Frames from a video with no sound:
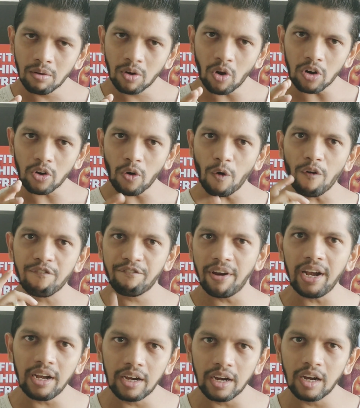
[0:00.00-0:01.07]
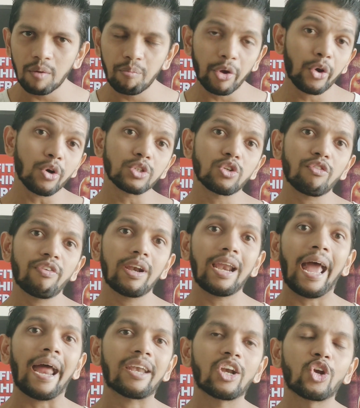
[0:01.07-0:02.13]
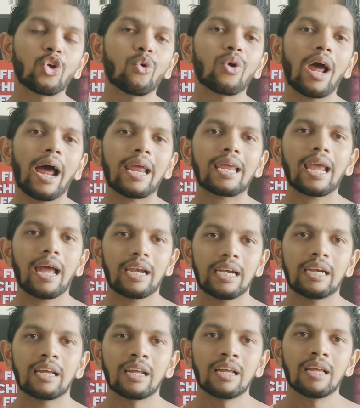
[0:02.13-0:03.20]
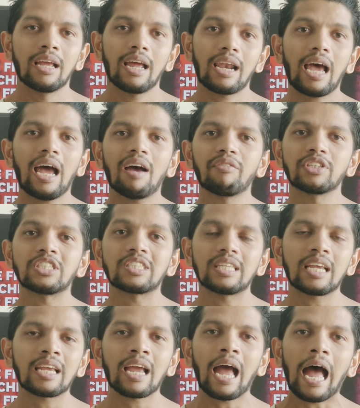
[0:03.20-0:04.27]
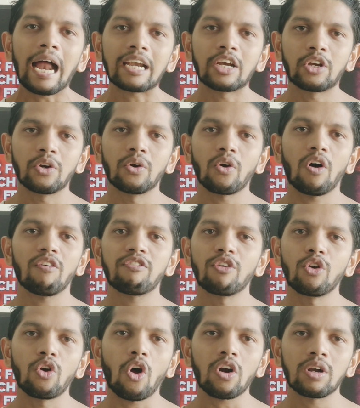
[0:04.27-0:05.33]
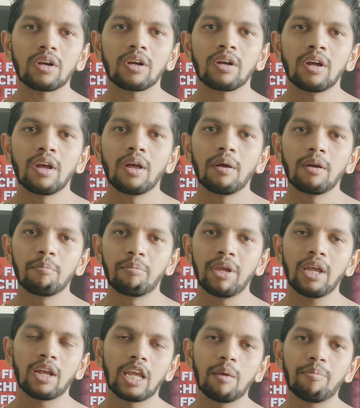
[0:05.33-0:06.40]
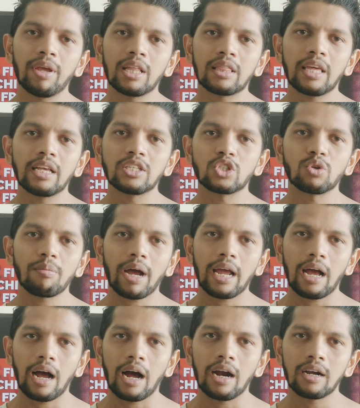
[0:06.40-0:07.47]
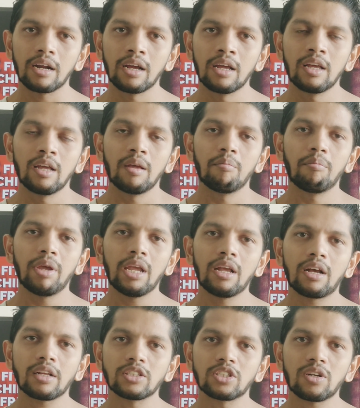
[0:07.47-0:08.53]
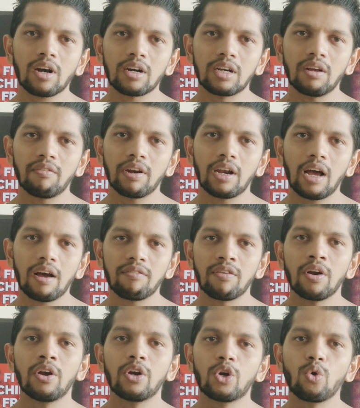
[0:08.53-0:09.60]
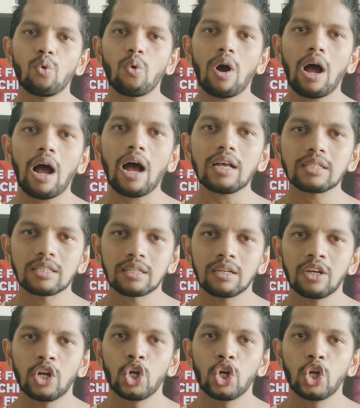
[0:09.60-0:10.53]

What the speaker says: got offended because of an attitude I carried. And I have a sick attitude of not be keeping things to my heart, being constructive enough to ask,